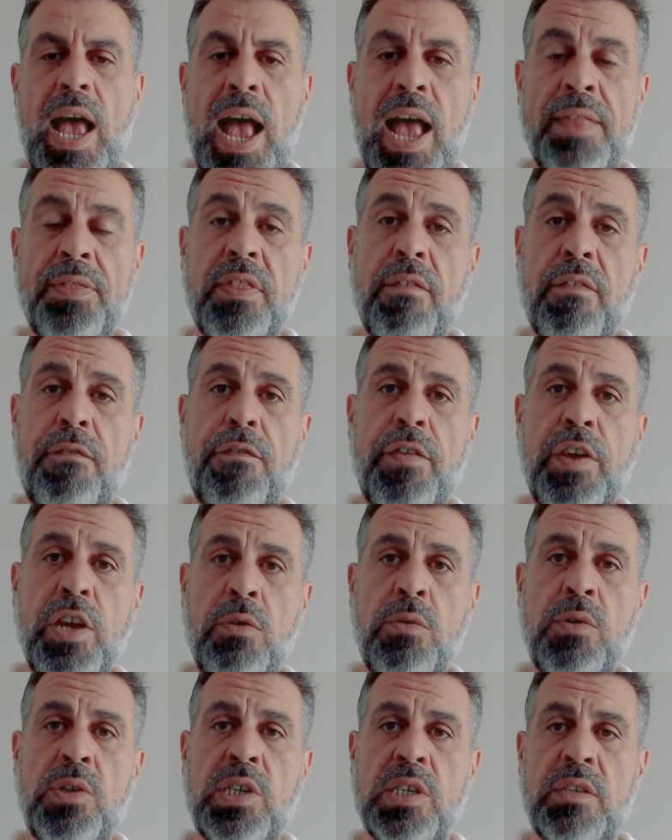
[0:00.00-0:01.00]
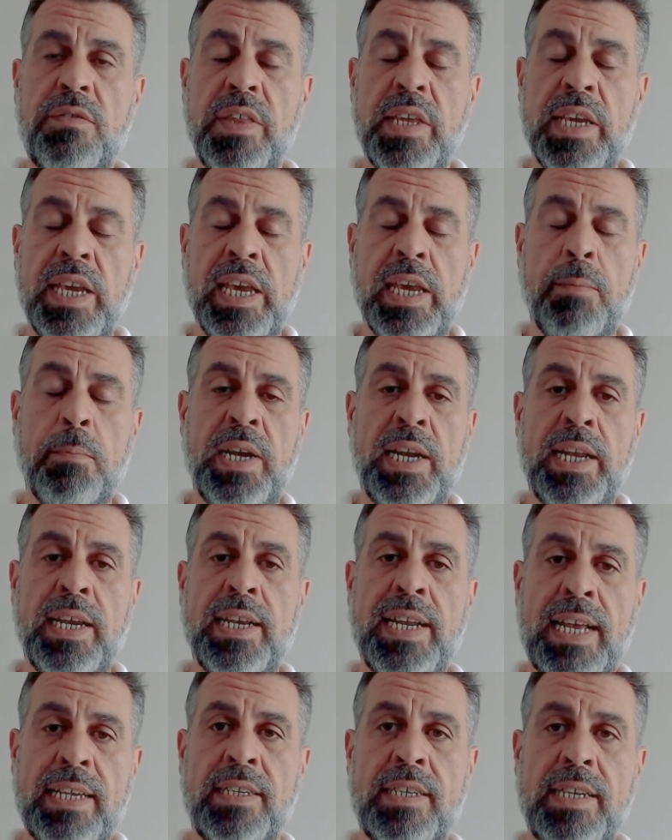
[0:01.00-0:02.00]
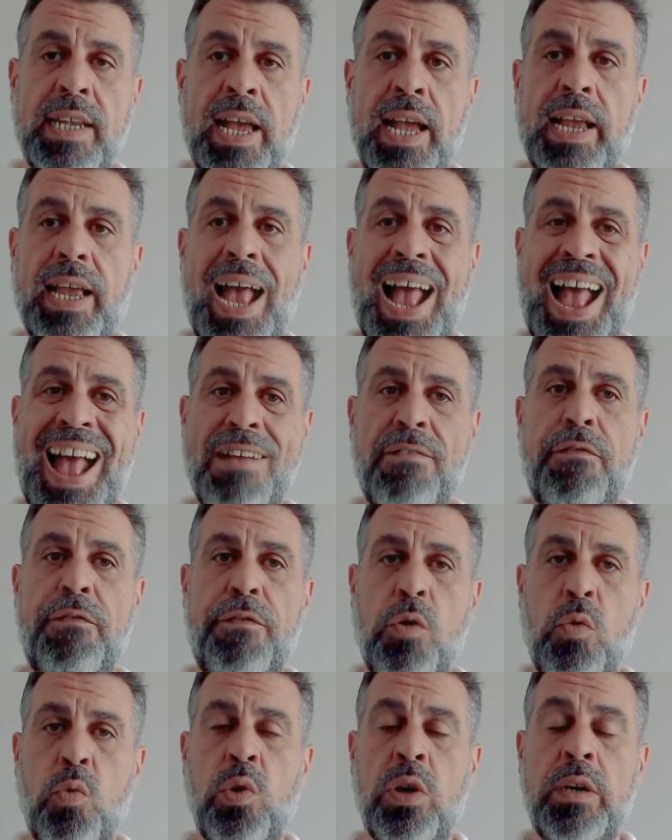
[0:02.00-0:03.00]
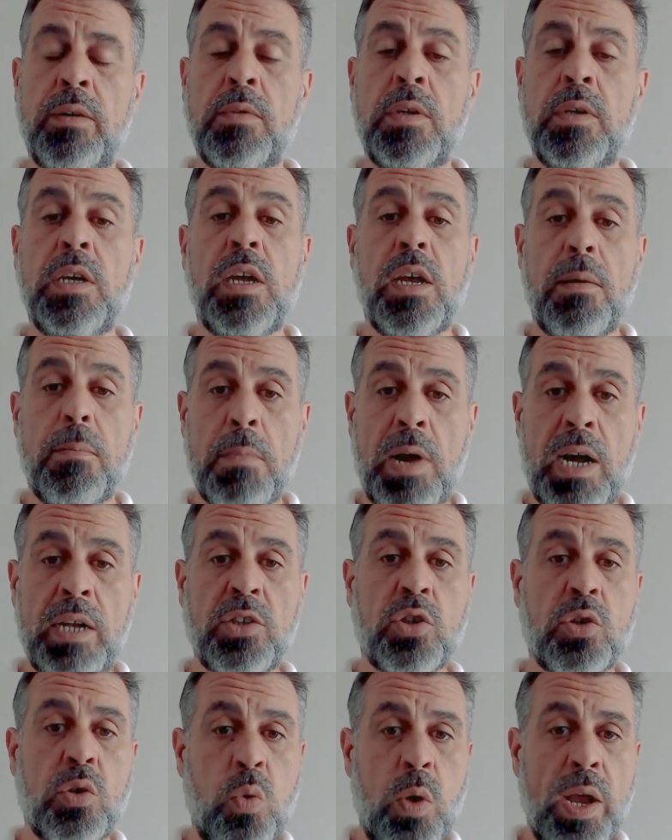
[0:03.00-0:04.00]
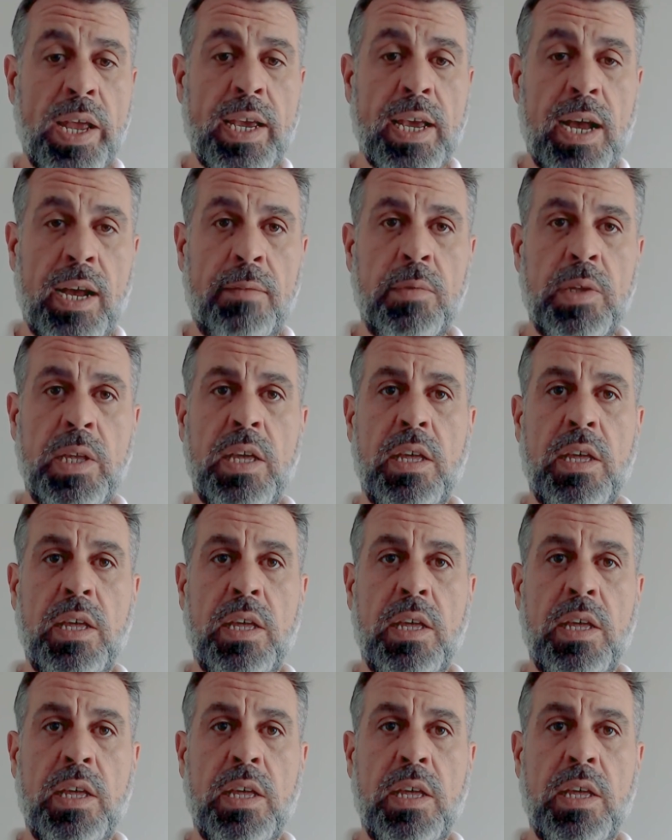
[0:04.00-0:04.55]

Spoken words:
and the futures for the E-mini Nasdaq have fallen much quicker